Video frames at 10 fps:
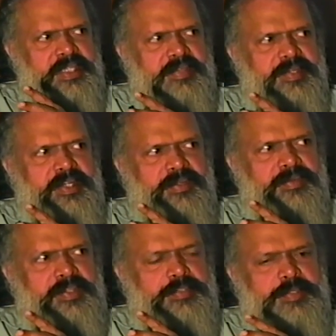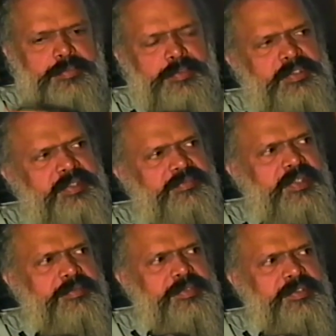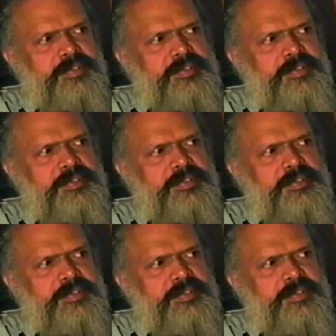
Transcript: having now is much more than films.